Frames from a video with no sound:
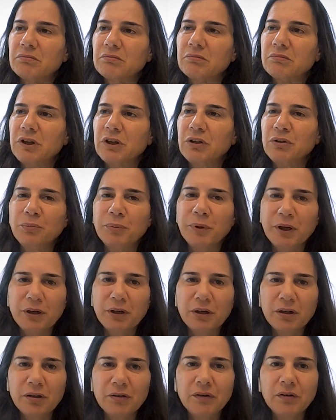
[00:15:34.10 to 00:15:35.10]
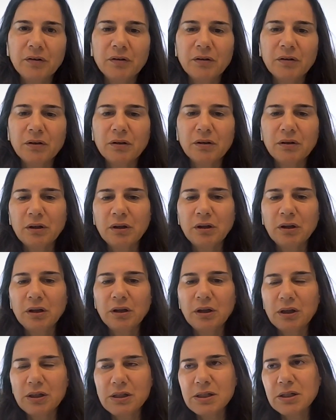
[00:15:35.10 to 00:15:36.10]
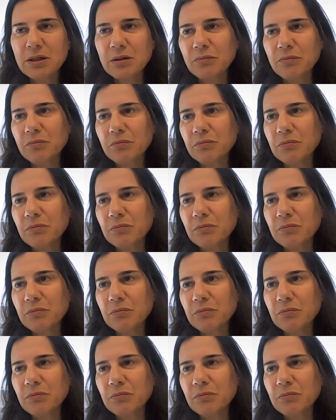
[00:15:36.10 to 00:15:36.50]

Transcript: need to be heard, listen,